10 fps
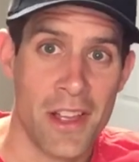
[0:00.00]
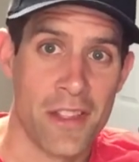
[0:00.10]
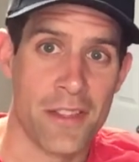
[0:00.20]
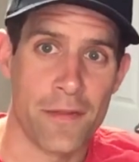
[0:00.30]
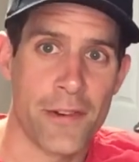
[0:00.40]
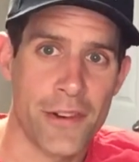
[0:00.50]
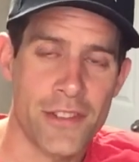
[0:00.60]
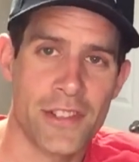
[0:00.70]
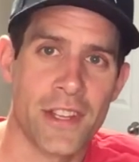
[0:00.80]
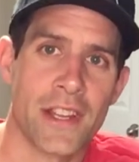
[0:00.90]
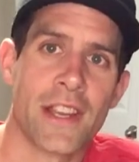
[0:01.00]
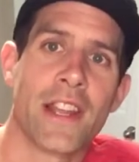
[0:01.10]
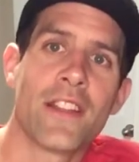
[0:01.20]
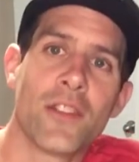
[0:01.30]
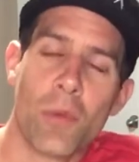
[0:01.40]
The first,
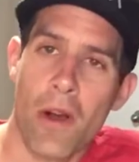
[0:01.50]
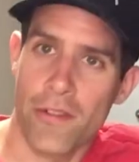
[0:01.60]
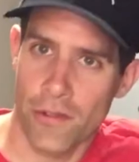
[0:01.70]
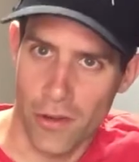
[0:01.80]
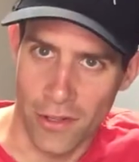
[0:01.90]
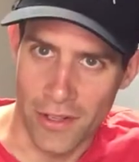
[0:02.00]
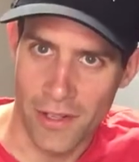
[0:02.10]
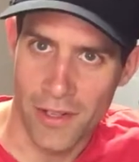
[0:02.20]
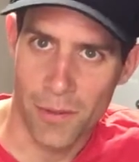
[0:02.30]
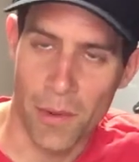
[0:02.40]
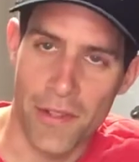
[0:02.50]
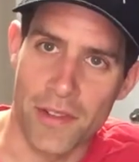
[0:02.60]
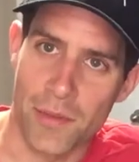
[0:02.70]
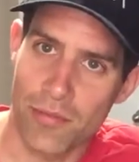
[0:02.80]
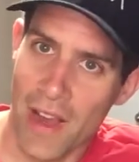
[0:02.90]
get in the water early. Whether
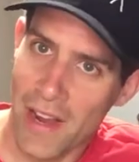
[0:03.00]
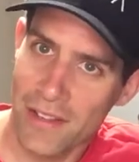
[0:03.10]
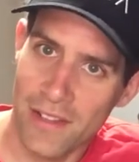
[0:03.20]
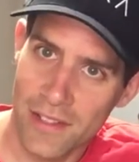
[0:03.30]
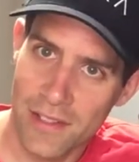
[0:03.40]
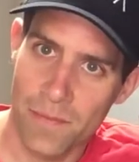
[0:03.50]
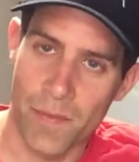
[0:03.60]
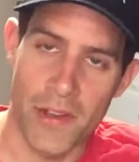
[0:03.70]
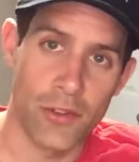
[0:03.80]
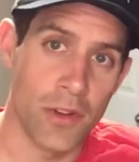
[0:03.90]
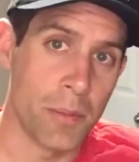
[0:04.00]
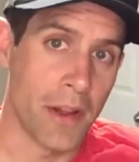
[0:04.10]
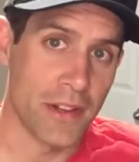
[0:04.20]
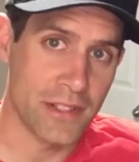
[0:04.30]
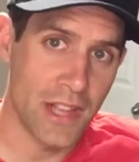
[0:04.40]
it's practice, and you're going by
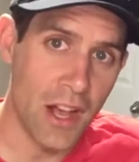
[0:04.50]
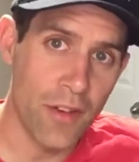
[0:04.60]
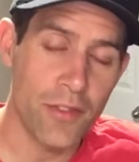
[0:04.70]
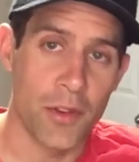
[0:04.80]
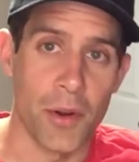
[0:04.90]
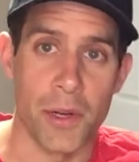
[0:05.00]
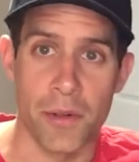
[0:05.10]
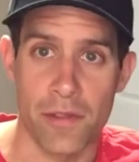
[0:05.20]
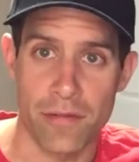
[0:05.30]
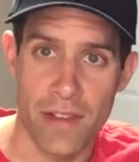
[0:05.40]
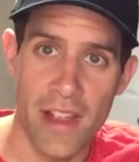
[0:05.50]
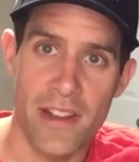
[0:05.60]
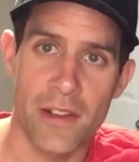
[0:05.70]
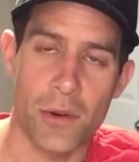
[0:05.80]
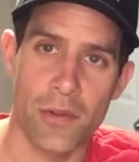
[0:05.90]
yourself, going with a
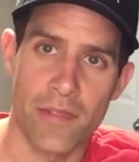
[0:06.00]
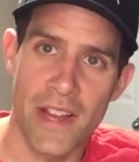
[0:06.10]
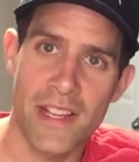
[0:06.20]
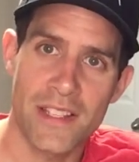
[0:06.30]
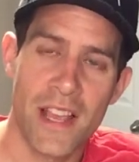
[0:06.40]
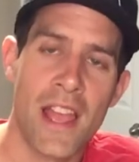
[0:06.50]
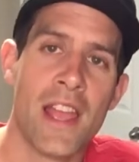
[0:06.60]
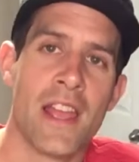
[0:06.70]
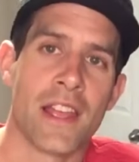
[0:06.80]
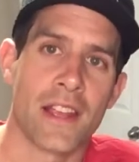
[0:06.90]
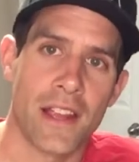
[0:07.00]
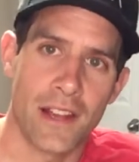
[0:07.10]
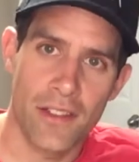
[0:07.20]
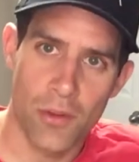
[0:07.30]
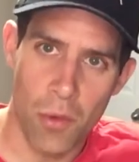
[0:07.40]
friend, or a race, get
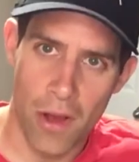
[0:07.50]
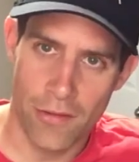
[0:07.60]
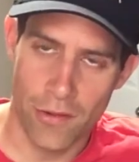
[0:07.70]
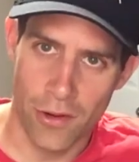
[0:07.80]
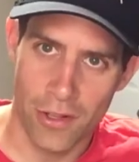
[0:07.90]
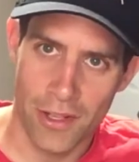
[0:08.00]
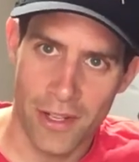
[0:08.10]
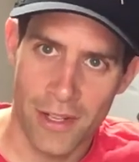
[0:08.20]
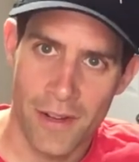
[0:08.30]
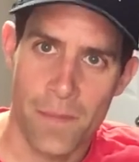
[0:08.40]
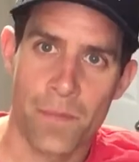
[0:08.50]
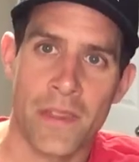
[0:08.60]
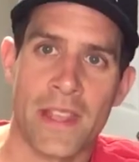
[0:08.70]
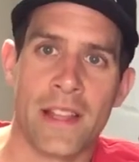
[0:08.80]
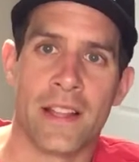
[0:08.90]
in the water early.
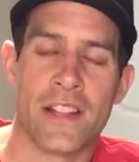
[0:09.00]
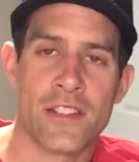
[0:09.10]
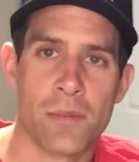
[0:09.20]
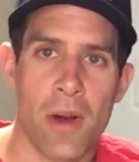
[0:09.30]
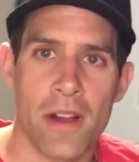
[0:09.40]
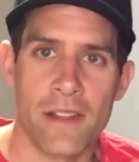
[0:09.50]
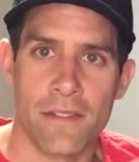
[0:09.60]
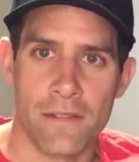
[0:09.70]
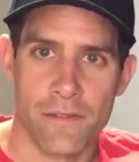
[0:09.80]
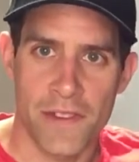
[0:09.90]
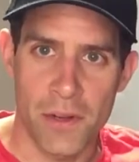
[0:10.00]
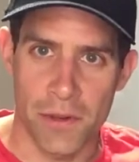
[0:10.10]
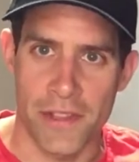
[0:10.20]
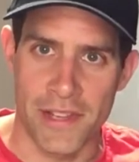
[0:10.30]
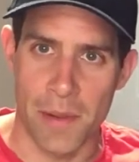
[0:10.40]
Let your body feel
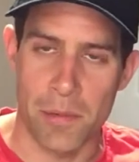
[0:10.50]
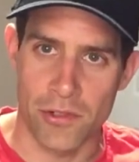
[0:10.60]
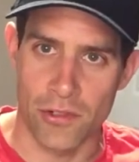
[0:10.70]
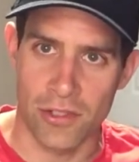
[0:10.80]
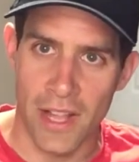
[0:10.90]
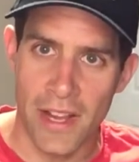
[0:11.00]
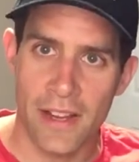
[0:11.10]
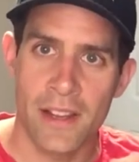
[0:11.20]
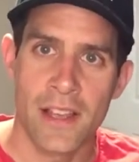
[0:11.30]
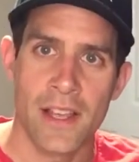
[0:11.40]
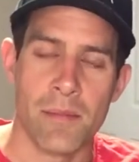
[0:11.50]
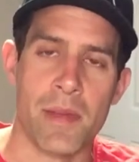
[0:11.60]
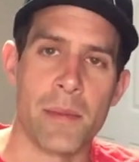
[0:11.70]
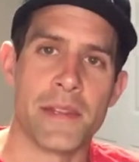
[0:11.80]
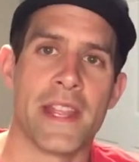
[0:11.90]
what the temperature's like.
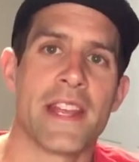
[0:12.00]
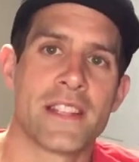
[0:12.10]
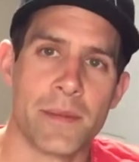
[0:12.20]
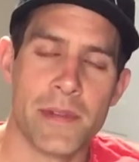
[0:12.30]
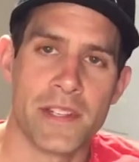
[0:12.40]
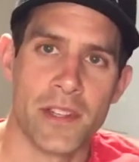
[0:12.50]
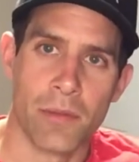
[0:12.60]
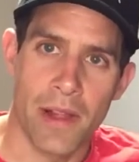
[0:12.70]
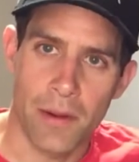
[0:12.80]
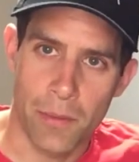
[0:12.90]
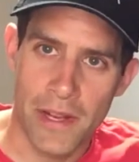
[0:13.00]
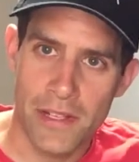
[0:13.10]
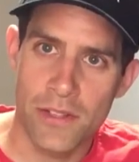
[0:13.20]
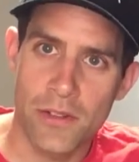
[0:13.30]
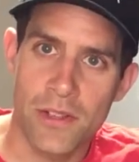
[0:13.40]
Maybe take some into the
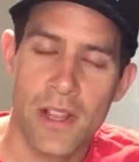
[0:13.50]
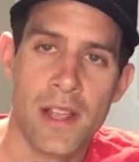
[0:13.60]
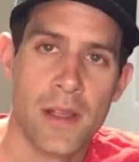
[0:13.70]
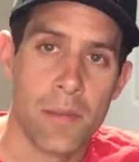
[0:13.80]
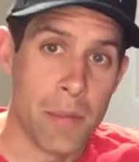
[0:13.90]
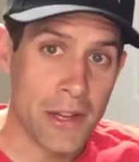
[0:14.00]
wetsuit. Make